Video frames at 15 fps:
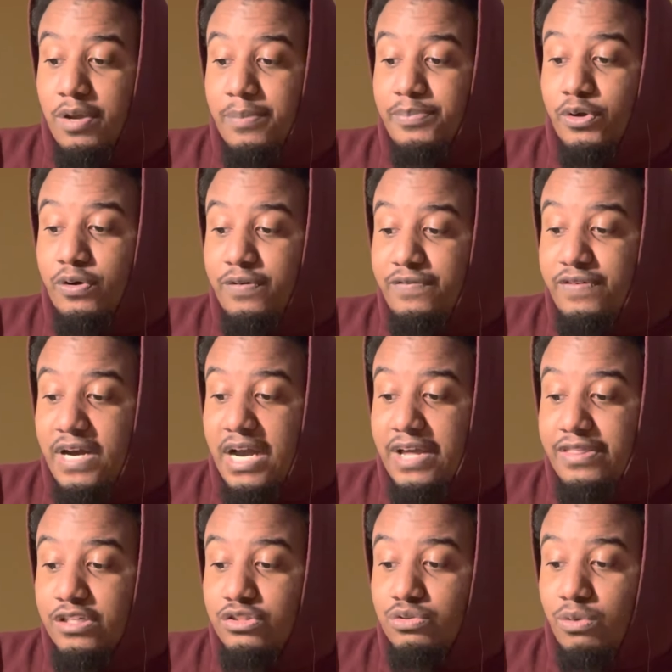Purify
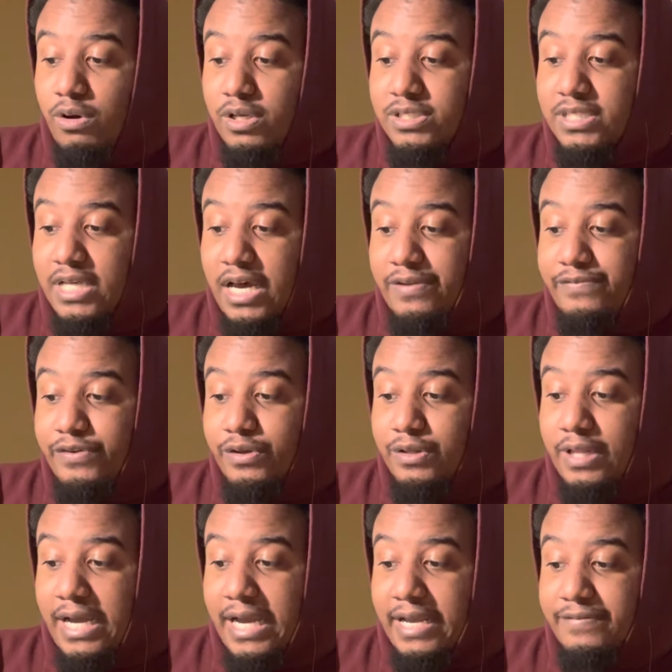the dross out of your
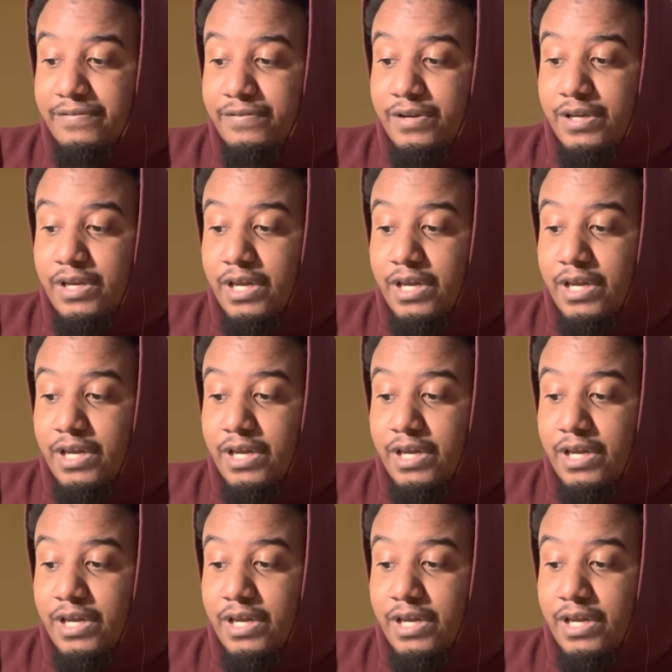life.